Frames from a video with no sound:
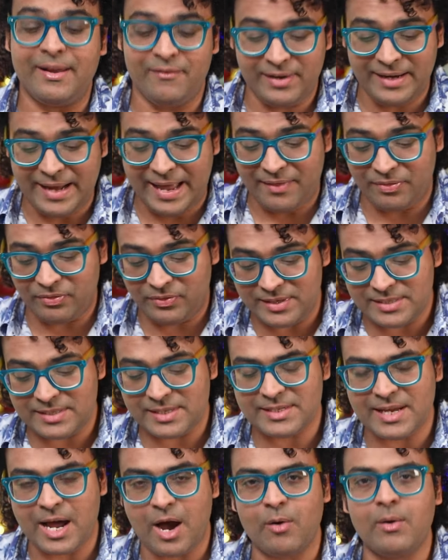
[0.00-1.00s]
level, and this
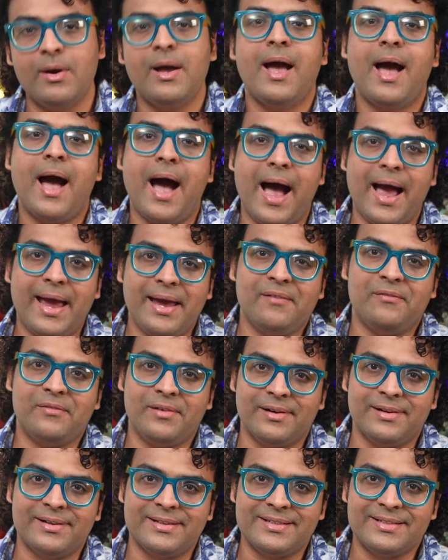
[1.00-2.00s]
is how I have
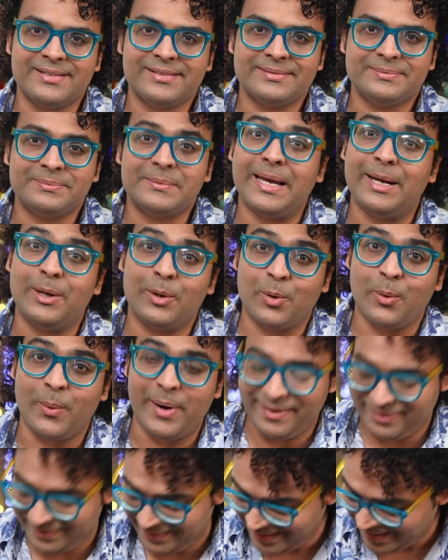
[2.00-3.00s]
learned in
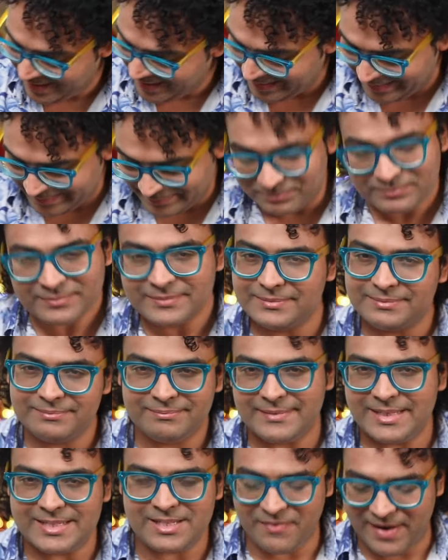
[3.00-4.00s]
Kuwait.
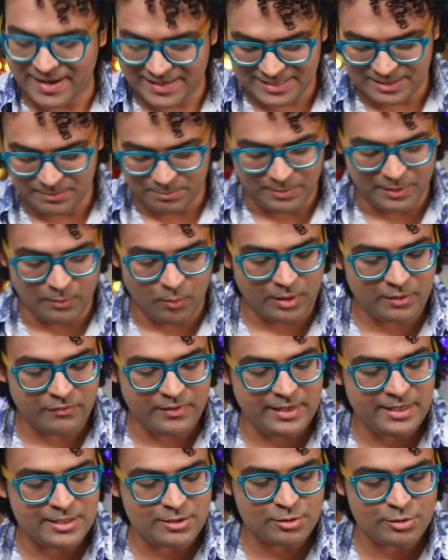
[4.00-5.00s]
It's very simple. What
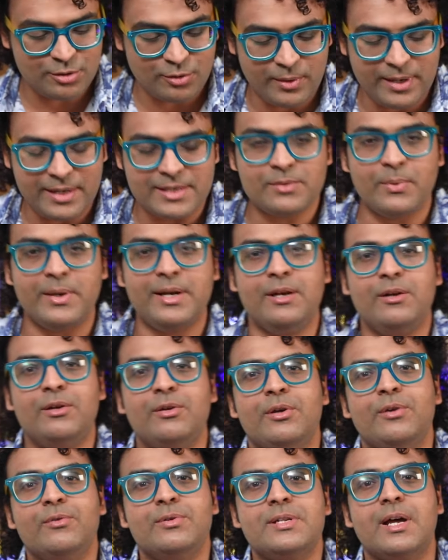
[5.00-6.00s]
we need to do is we need to
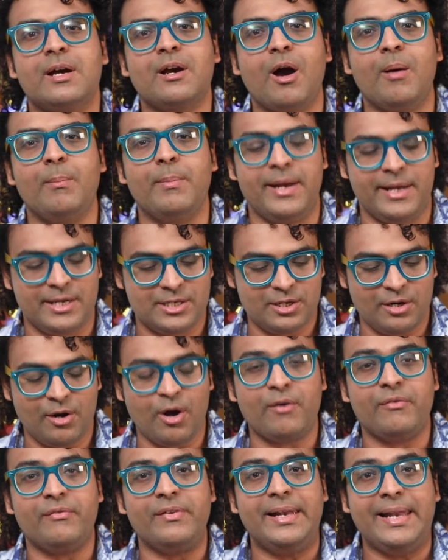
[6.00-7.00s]
use a combination
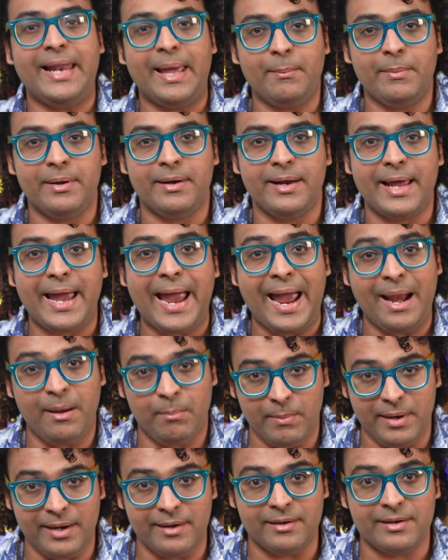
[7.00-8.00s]
of lemon and
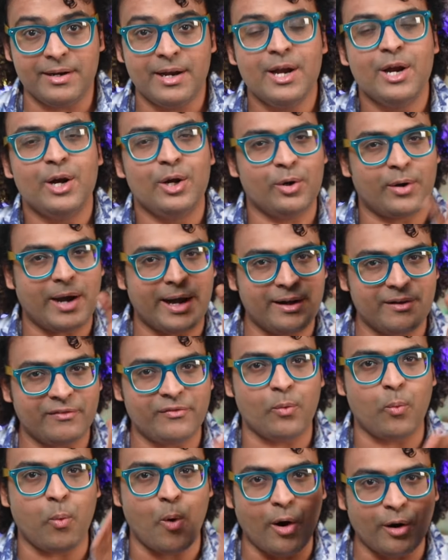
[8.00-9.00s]
mint to kind of
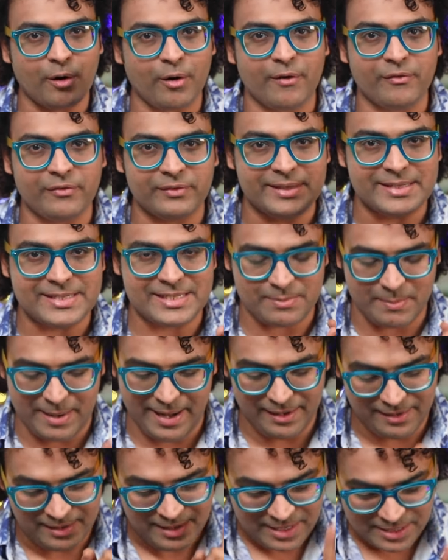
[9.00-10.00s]
ward off this
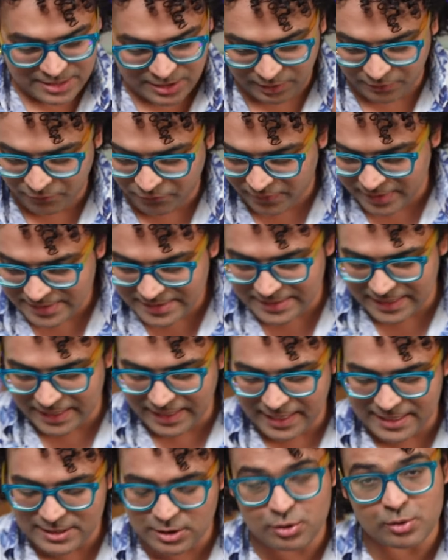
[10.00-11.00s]
smell. So the first thing
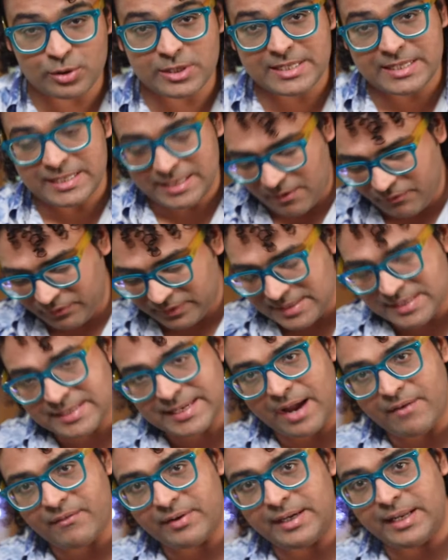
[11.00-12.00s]
is to stuff this
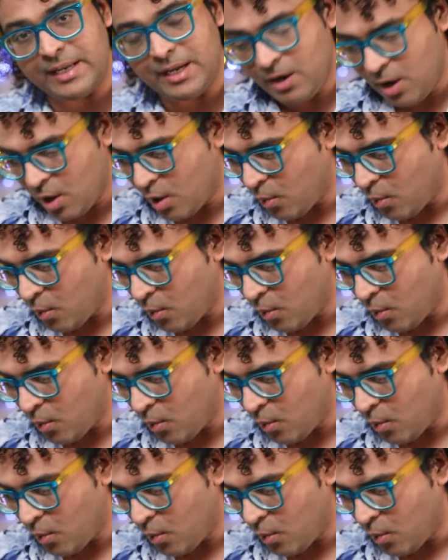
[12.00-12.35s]
cavity